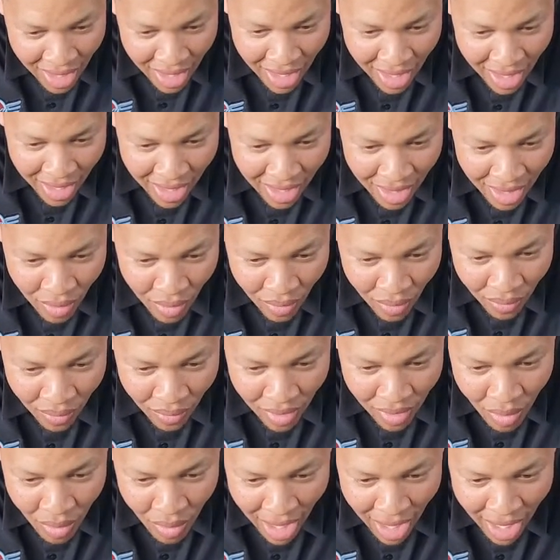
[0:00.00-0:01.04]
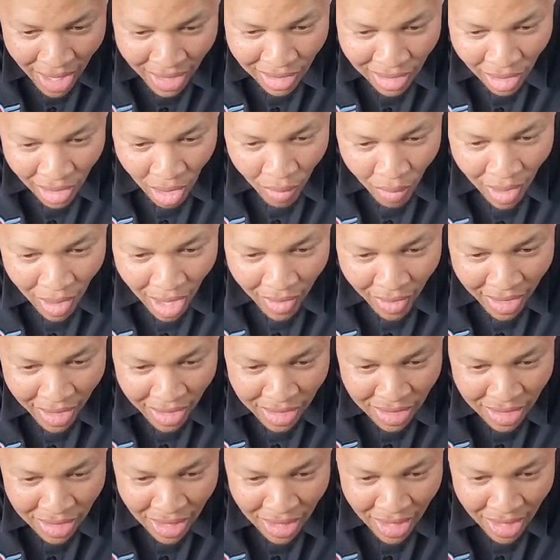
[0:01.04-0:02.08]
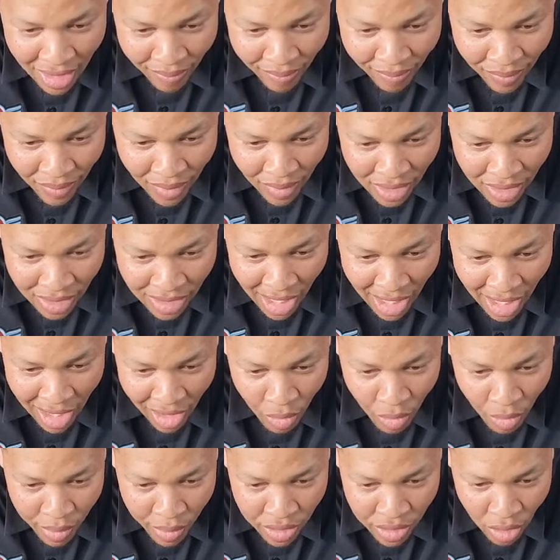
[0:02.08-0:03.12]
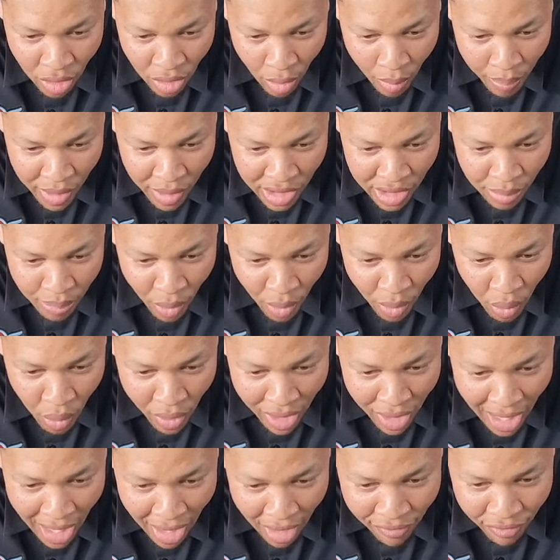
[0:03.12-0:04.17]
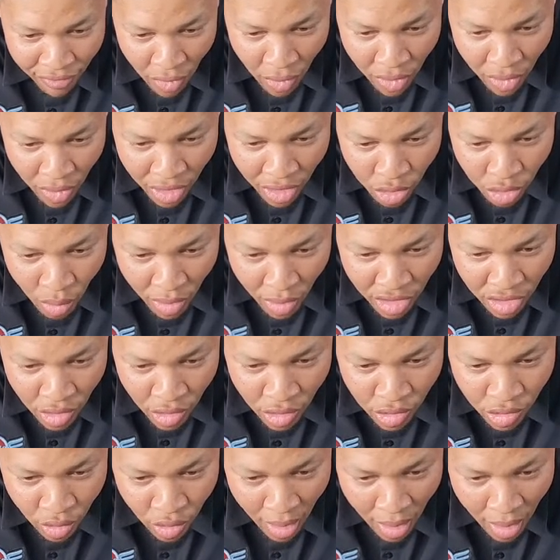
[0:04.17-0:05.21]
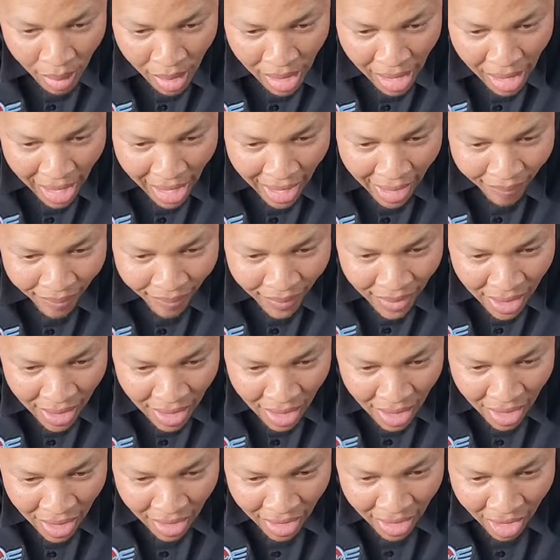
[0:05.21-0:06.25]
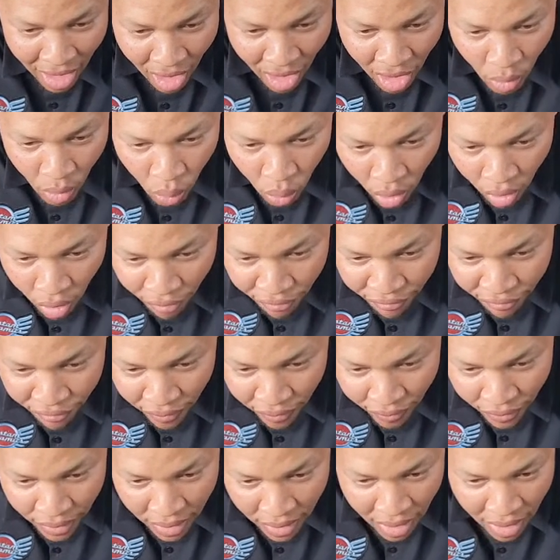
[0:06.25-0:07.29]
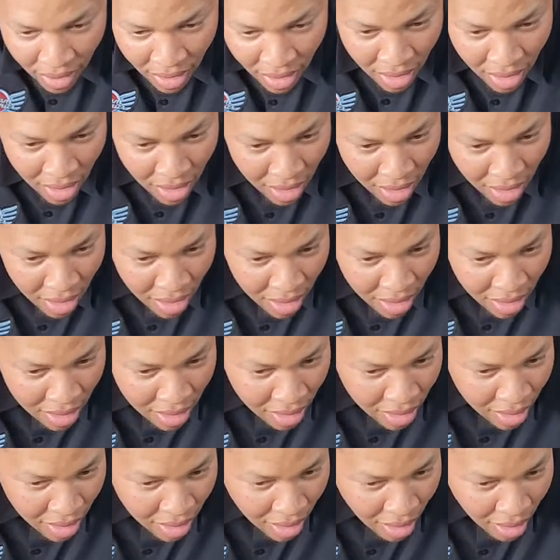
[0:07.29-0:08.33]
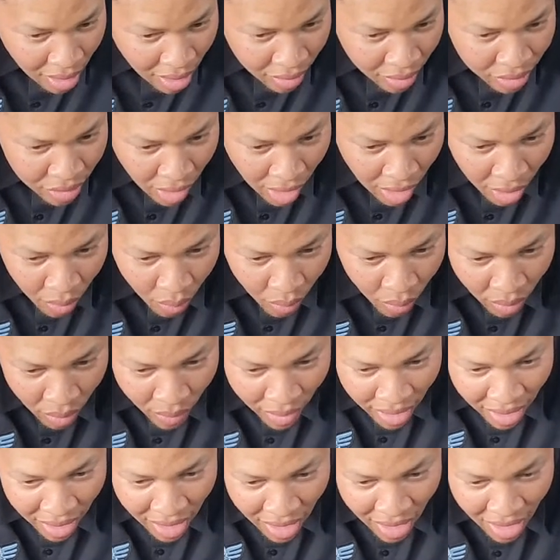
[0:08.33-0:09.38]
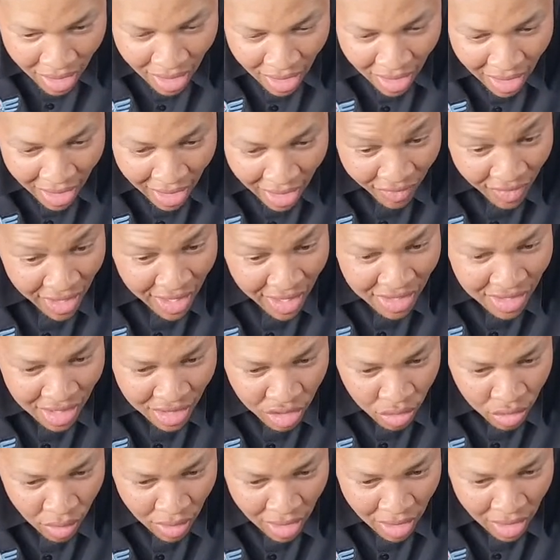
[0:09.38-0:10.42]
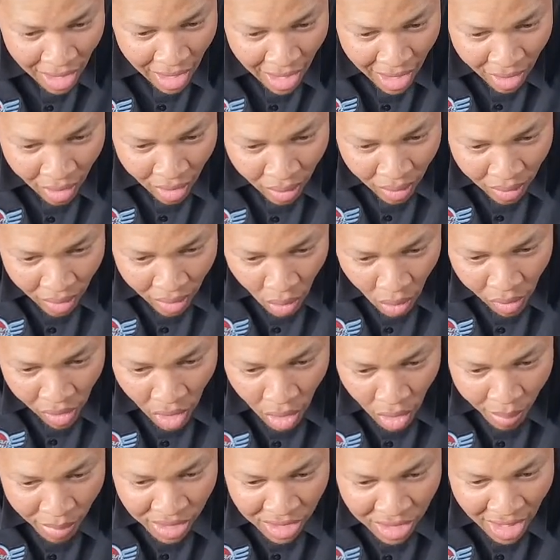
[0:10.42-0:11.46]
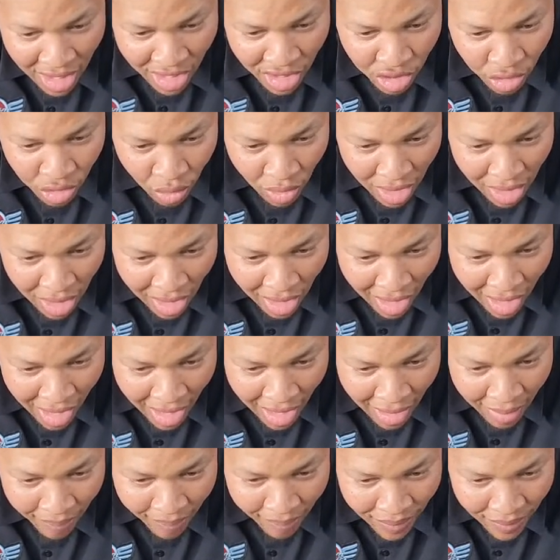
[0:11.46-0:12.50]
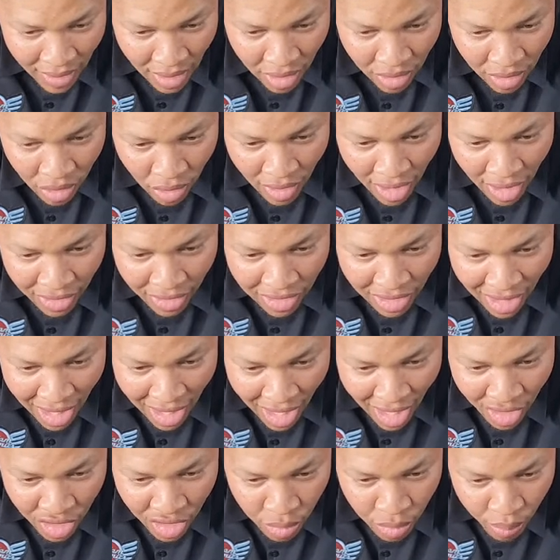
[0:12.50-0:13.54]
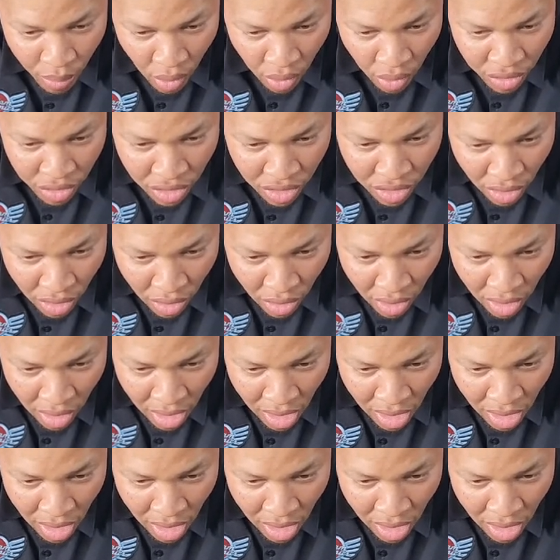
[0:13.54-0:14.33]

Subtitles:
He rides a Lowrider ST. San Luis Obispo, California, 22 Street Glide. Gary Wolf. Oh, sorry, it went away. I think he said Street Glide. Oklahoma City Street Glide. 2009 Sportster.